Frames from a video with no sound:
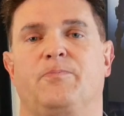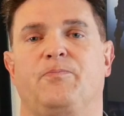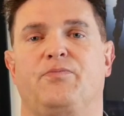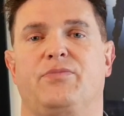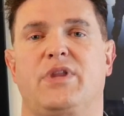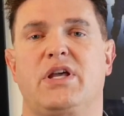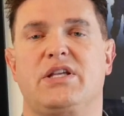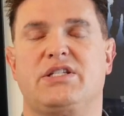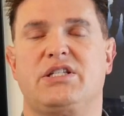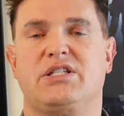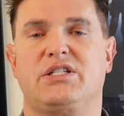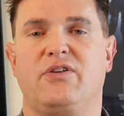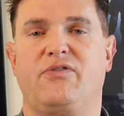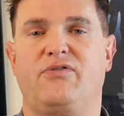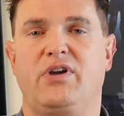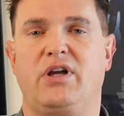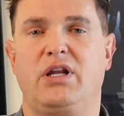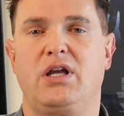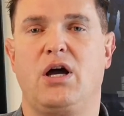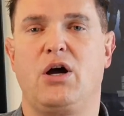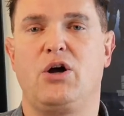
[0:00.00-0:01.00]
This is a
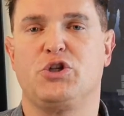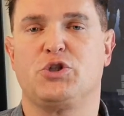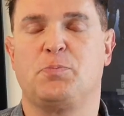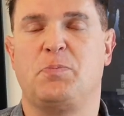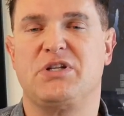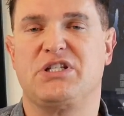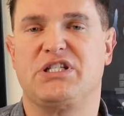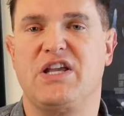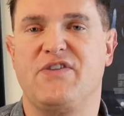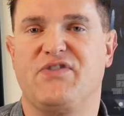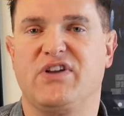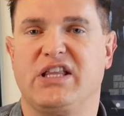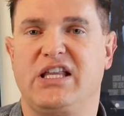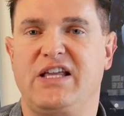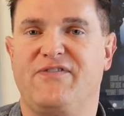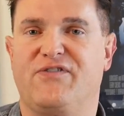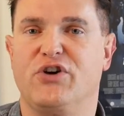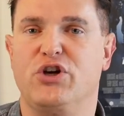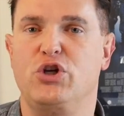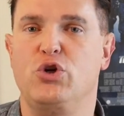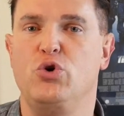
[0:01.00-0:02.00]
video specifically
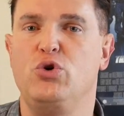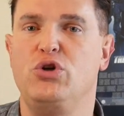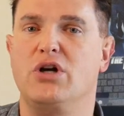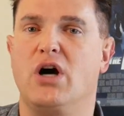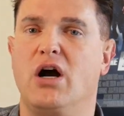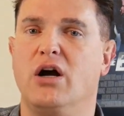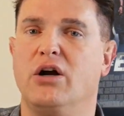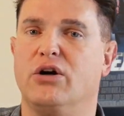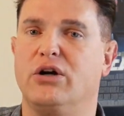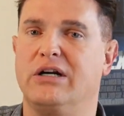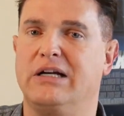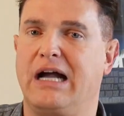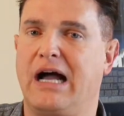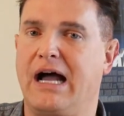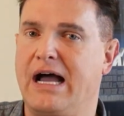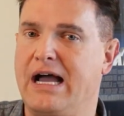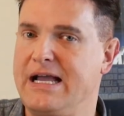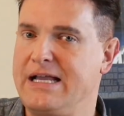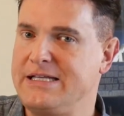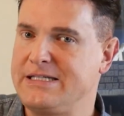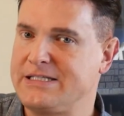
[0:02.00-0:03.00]
for you younger
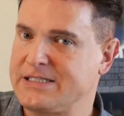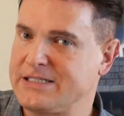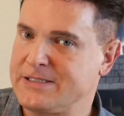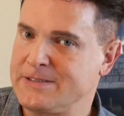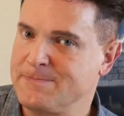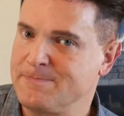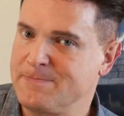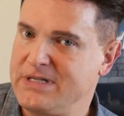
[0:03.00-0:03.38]
guys.